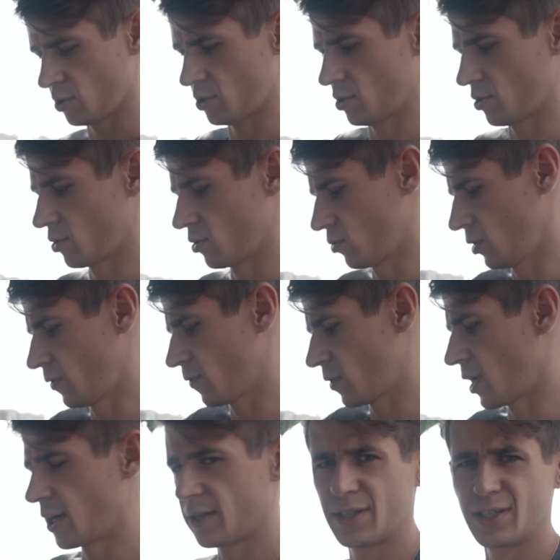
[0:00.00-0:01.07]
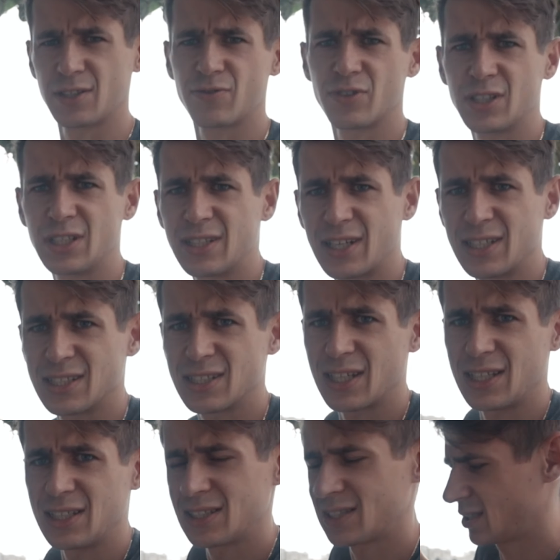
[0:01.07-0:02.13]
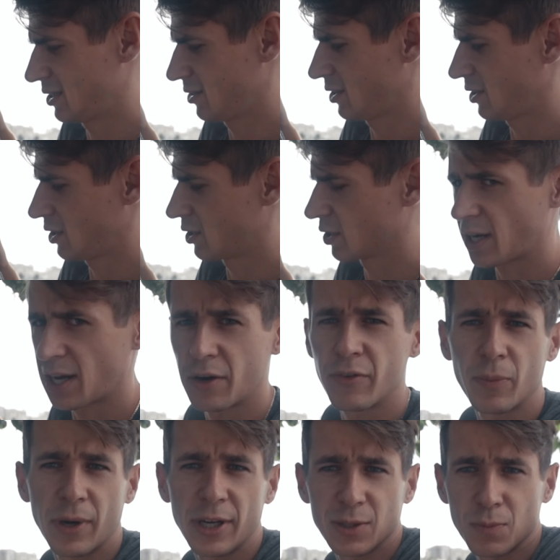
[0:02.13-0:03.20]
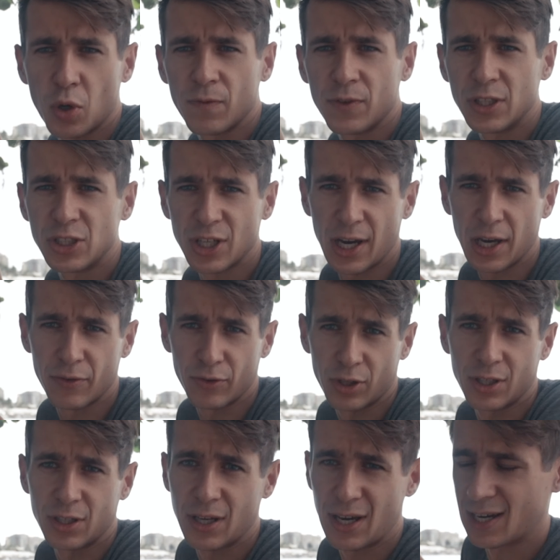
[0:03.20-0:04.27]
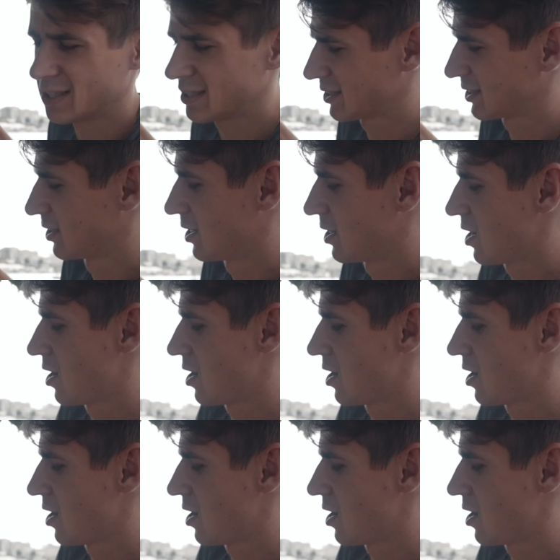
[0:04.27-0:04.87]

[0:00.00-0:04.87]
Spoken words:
So we've got this really nice case in here. It kind of reminds me of DJI Ronin S.